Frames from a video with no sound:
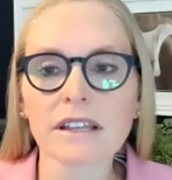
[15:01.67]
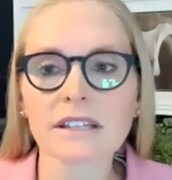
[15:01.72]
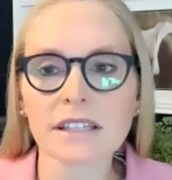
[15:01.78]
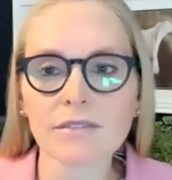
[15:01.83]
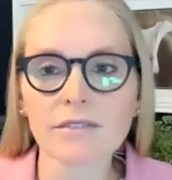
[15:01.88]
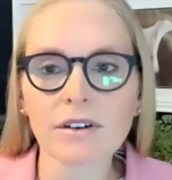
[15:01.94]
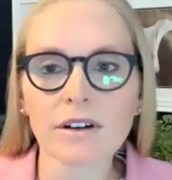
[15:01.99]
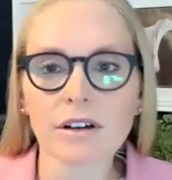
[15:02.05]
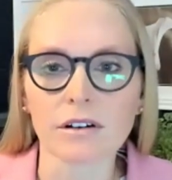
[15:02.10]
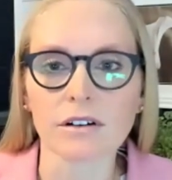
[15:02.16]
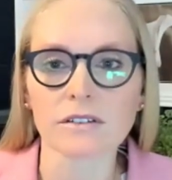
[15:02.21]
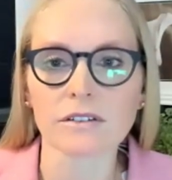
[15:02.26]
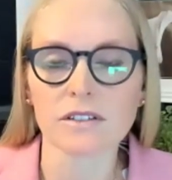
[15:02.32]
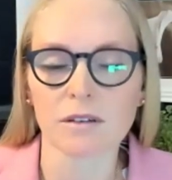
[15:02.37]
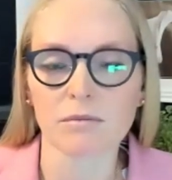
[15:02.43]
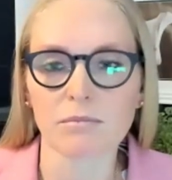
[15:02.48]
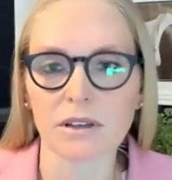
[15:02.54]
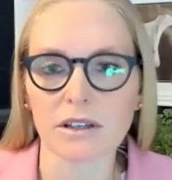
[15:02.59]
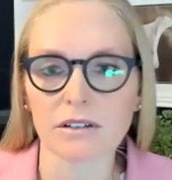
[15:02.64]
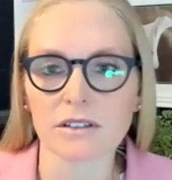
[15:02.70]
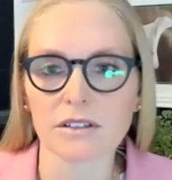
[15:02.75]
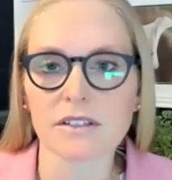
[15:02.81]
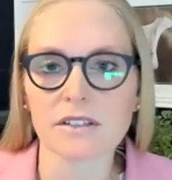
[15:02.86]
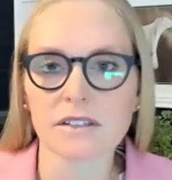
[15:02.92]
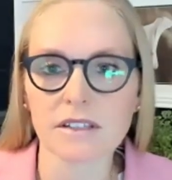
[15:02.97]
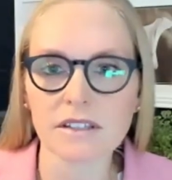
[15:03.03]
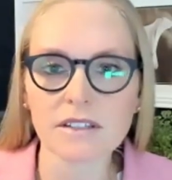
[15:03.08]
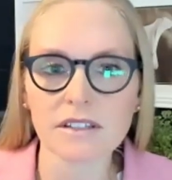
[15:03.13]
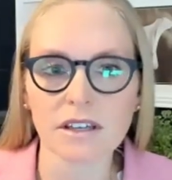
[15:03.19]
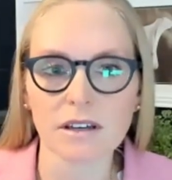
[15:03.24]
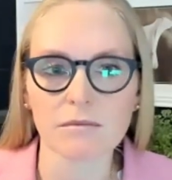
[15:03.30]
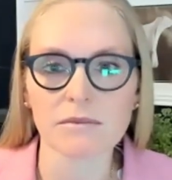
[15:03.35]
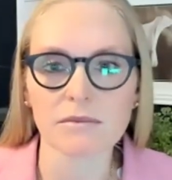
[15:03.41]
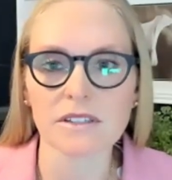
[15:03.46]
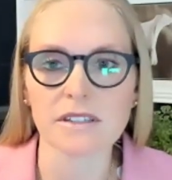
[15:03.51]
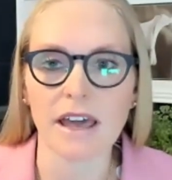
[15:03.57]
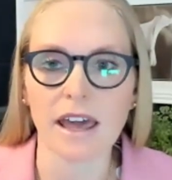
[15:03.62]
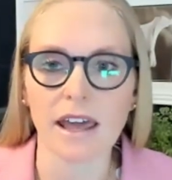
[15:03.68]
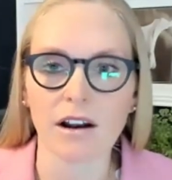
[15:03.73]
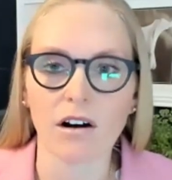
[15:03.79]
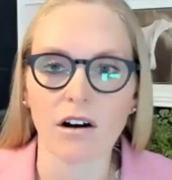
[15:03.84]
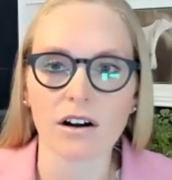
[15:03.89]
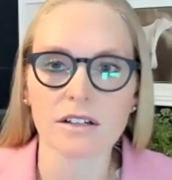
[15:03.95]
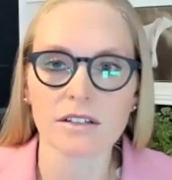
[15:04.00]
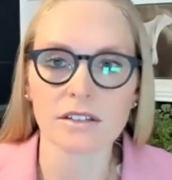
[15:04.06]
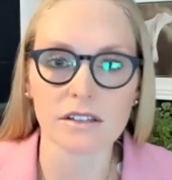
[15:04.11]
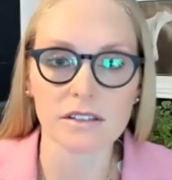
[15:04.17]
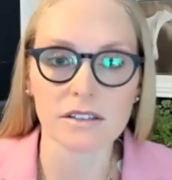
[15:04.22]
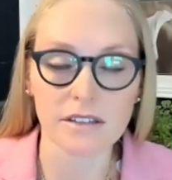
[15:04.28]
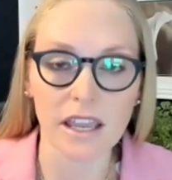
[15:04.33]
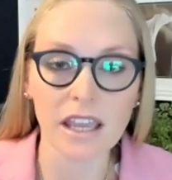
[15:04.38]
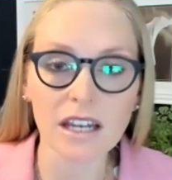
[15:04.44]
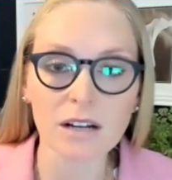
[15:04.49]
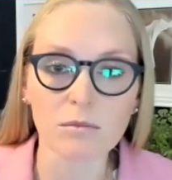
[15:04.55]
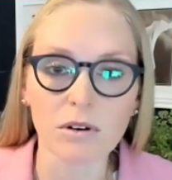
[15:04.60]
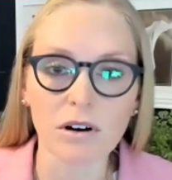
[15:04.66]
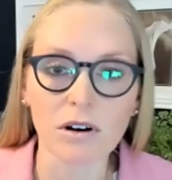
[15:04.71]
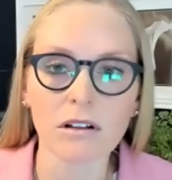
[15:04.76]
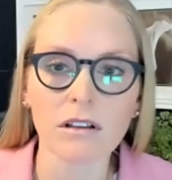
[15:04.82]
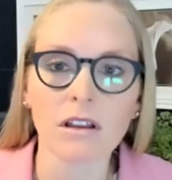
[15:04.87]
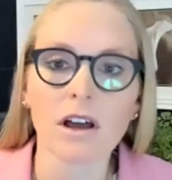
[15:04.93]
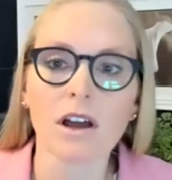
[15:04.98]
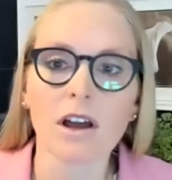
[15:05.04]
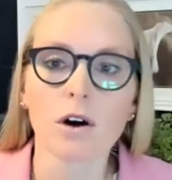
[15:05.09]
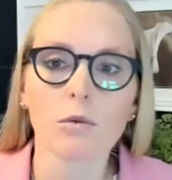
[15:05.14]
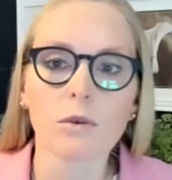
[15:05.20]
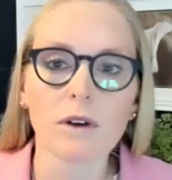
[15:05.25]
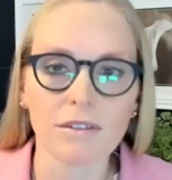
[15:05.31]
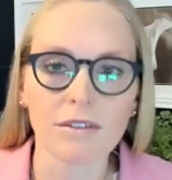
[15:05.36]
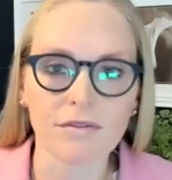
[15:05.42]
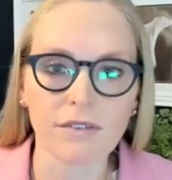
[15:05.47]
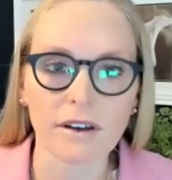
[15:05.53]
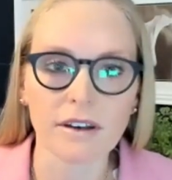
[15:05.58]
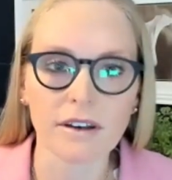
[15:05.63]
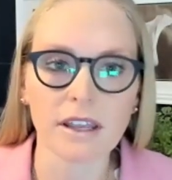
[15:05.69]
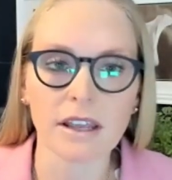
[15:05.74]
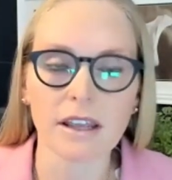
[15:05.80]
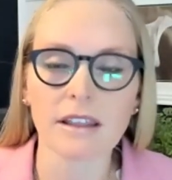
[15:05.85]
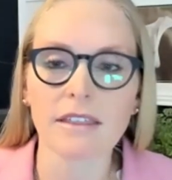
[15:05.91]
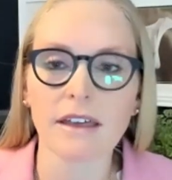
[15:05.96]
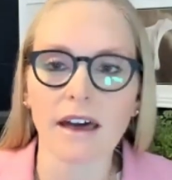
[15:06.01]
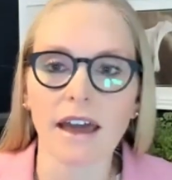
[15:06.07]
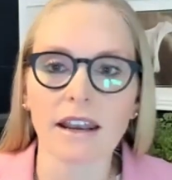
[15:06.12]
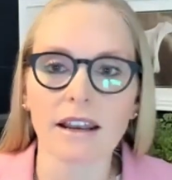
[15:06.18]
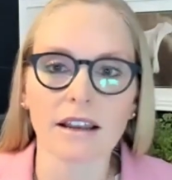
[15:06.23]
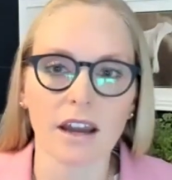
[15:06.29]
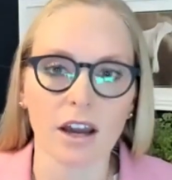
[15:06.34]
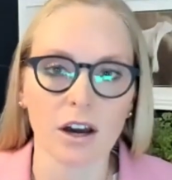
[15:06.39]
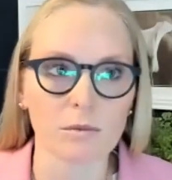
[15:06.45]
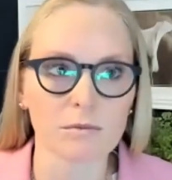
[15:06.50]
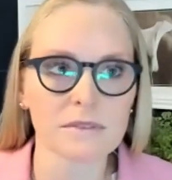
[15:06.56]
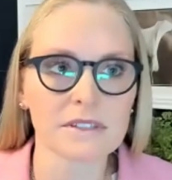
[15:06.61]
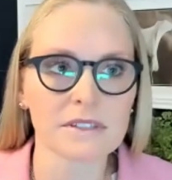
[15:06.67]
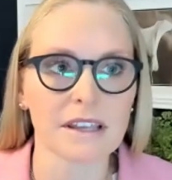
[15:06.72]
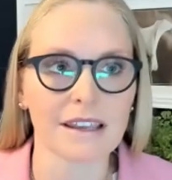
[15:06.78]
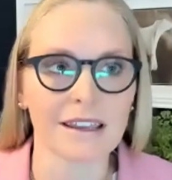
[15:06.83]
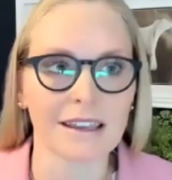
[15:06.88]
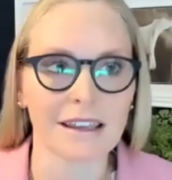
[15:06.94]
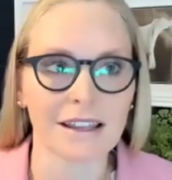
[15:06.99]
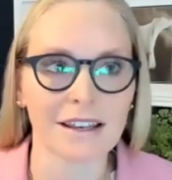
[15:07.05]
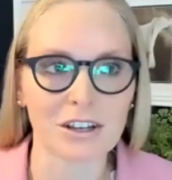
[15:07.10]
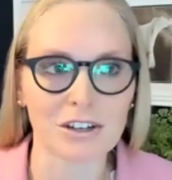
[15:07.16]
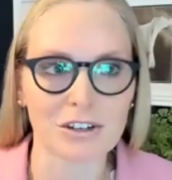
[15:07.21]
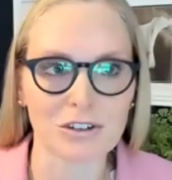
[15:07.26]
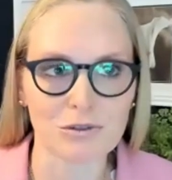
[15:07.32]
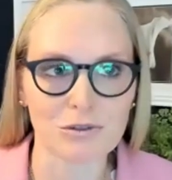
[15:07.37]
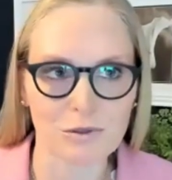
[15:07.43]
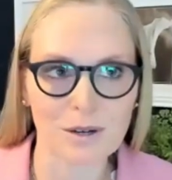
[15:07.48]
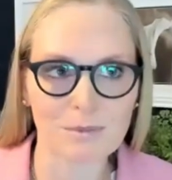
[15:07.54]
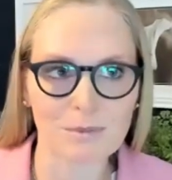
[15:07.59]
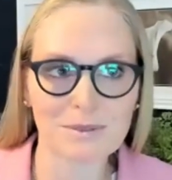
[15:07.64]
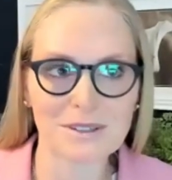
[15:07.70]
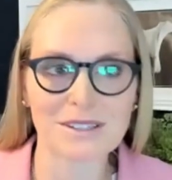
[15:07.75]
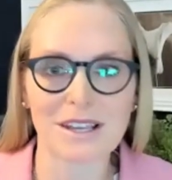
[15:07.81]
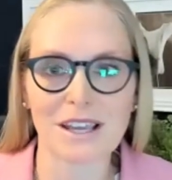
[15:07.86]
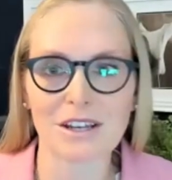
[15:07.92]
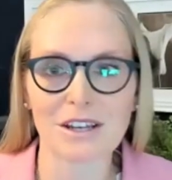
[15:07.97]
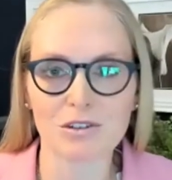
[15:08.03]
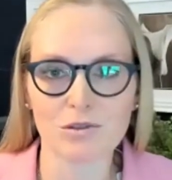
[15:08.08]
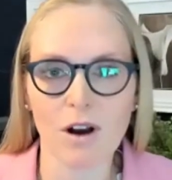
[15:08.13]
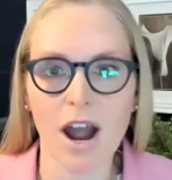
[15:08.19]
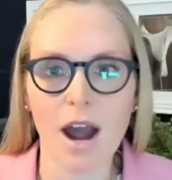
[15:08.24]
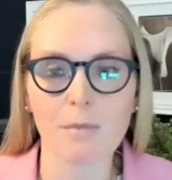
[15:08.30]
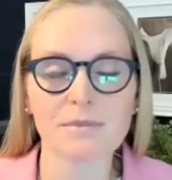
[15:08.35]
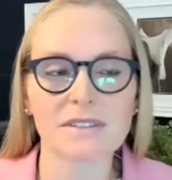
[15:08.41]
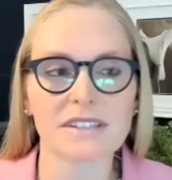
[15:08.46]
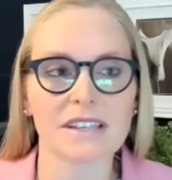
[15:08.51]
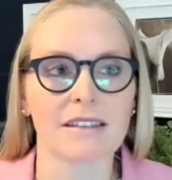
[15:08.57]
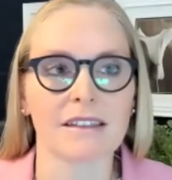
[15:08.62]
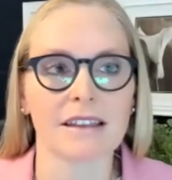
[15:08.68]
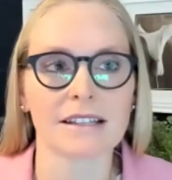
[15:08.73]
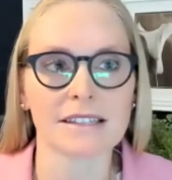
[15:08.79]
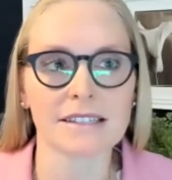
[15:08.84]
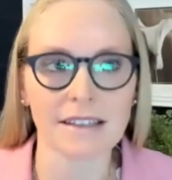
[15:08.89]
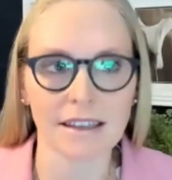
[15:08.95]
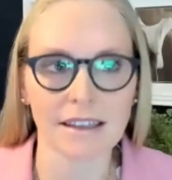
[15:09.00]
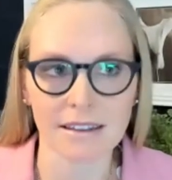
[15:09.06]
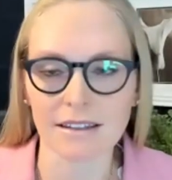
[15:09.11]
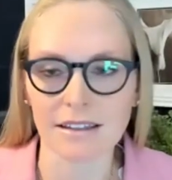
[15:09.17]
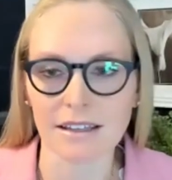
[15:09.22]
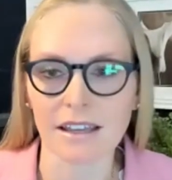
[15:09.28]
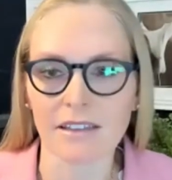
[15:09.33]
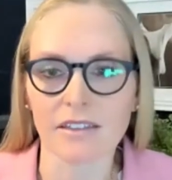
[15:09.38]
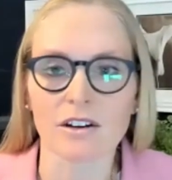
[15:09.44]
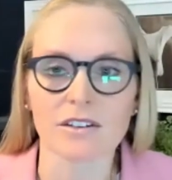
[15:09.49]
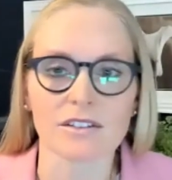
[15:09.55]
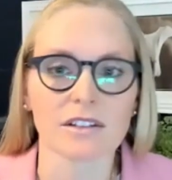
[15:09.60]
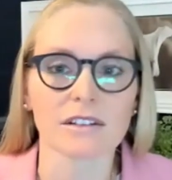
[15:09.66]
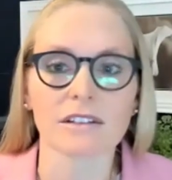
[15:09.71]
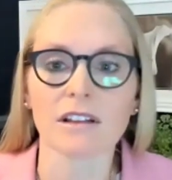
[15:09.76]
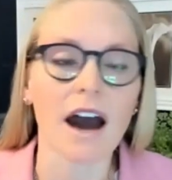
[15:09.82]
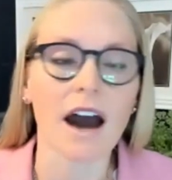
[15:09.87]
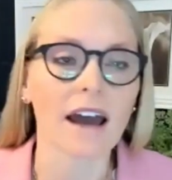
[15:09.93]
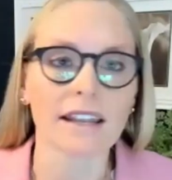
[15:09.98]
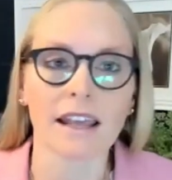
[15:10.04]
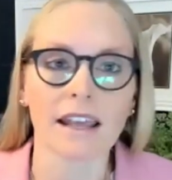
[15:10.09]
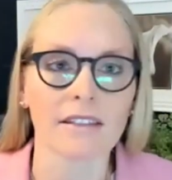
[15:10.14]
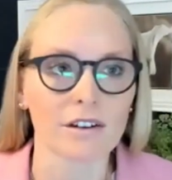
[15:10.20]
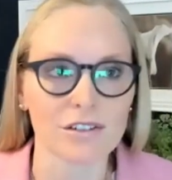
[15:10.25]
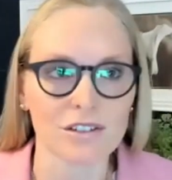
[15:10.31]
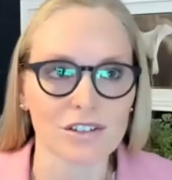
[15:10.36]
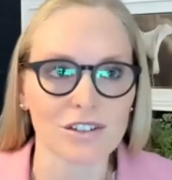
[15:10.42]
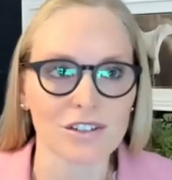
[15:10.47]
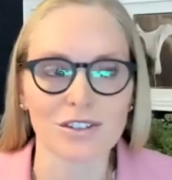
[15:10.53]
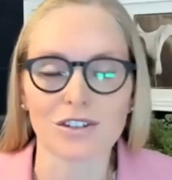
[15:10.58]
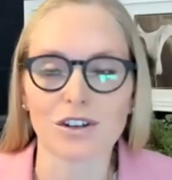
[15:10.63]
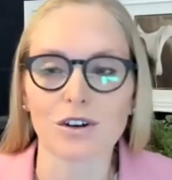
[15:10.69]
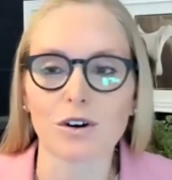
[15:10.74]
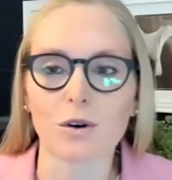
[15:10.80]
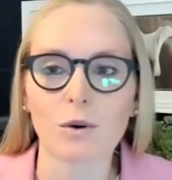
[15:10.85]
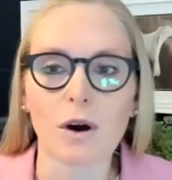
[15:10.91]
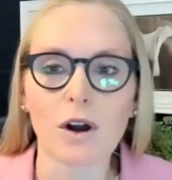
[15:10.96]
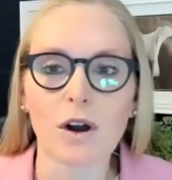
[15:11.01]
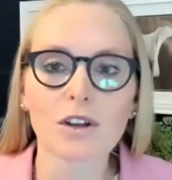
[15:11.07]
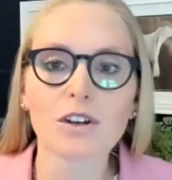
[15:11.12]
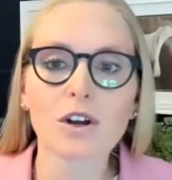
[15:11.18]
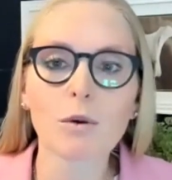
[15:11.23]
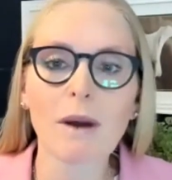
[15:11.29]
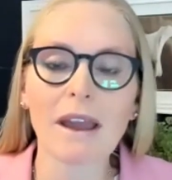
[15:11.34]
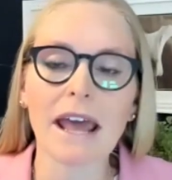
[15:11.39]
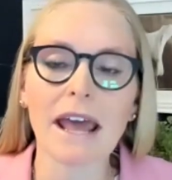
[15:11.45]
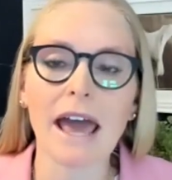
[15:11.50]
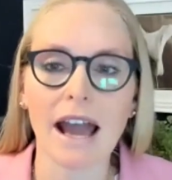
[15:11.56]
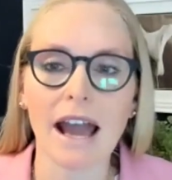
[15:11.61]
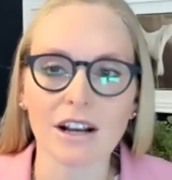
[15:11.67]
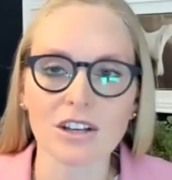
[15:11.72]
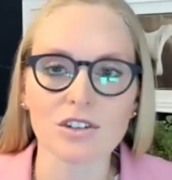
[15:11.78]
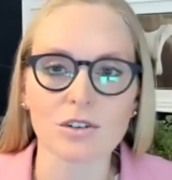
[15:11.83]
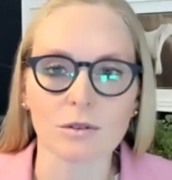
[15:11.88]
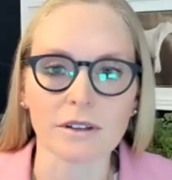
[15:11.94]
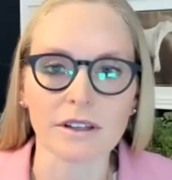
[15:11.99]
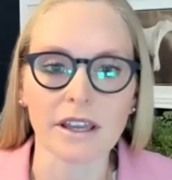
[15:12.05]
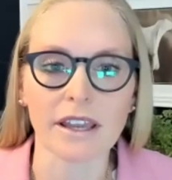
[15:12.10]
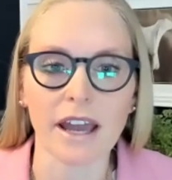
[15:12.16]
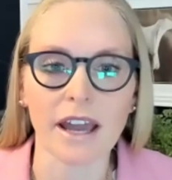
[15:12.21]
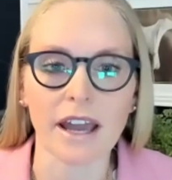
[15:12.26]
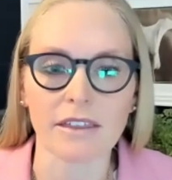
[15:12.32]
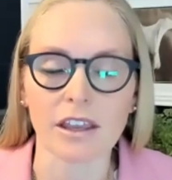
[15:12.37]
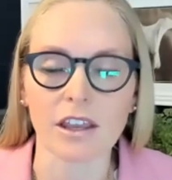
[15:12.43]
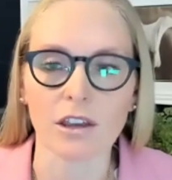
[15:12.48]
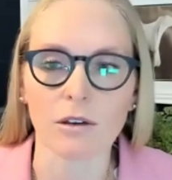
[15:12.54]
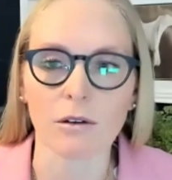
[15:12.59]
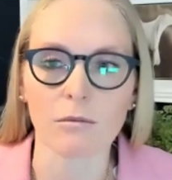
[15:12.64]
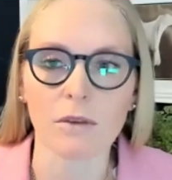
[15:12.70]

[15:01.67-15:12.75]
difficult to build systems that are sustainable with funding that comes in drips and drops, and then suddenly there's a lot and there's just no way to actually, I think,